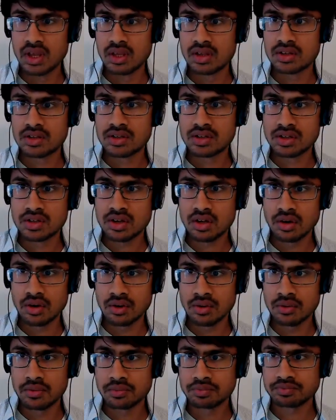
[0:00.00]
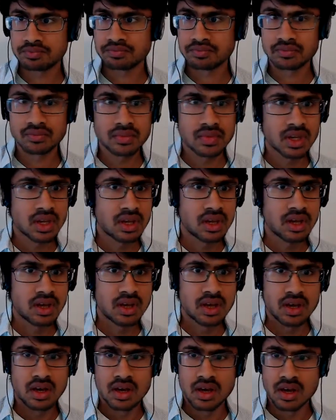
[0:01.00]
So
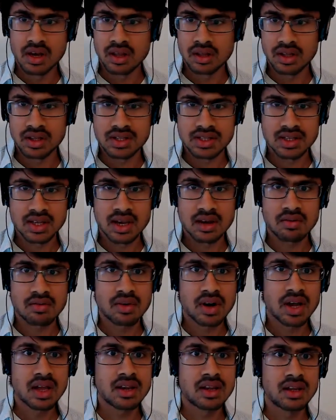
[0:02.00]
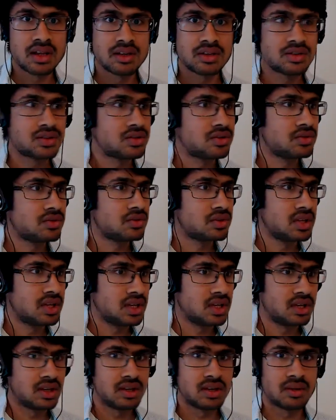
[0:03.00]
let's get right into
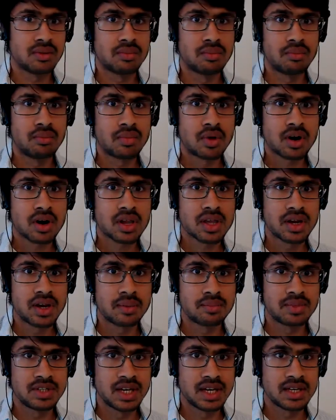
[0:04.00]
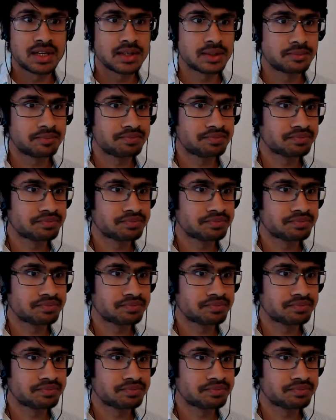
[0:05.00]
the market update.